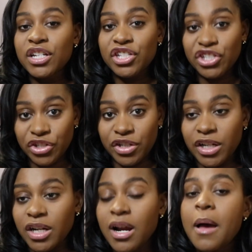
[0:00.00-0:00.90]

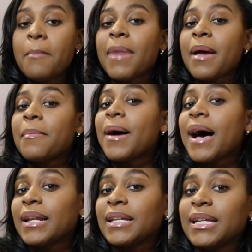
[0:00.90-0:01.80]
sugar my
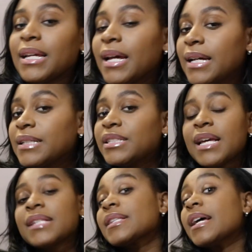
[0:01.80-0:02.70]
body
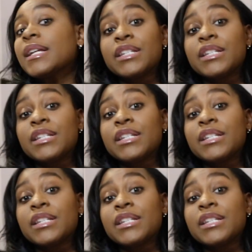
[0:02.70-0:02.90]
just